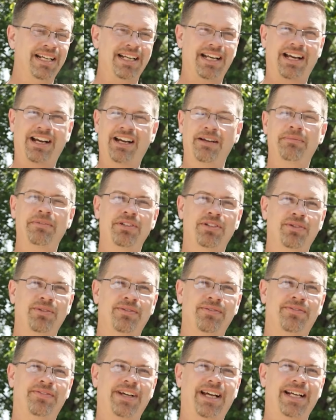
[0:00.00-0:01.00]
Now, I've been
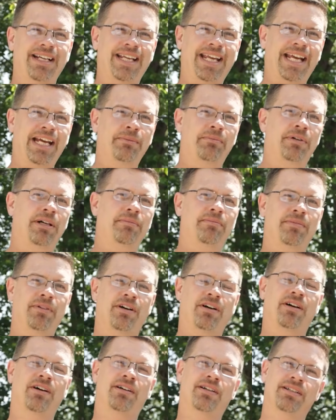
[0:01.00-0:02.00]
doing fat cap up
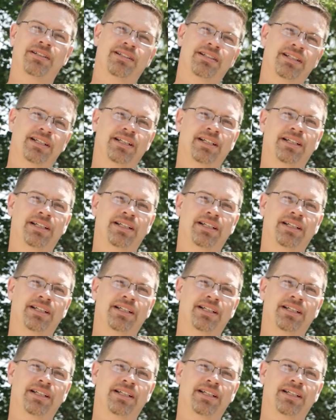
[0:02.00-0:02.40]
on